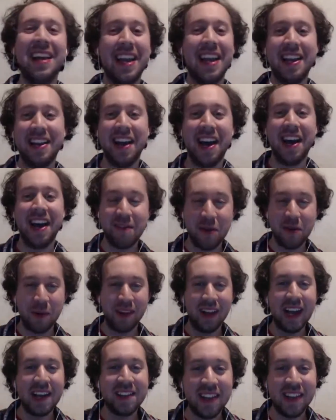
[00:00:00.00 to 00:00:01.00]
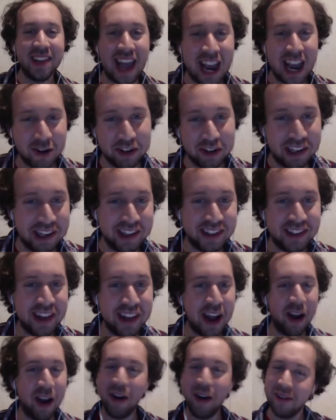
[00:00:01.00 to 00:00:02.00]
Yeah, not everyone likes to angrily
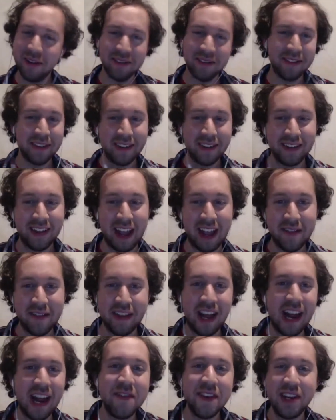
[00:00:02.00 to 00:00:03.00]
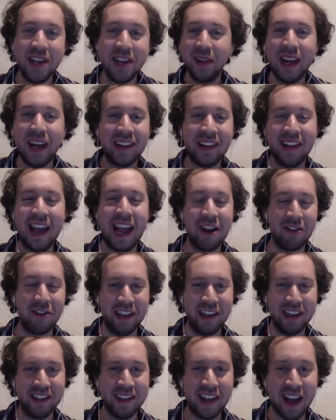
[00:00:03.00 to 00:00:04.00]
stare. Dave, not even you like to
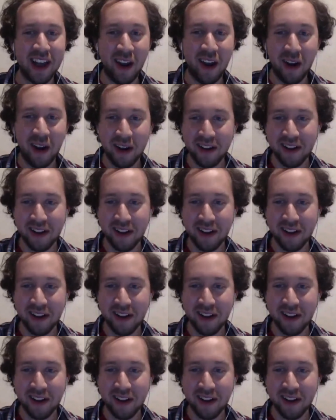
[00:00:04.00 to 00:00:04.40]
angrily stare.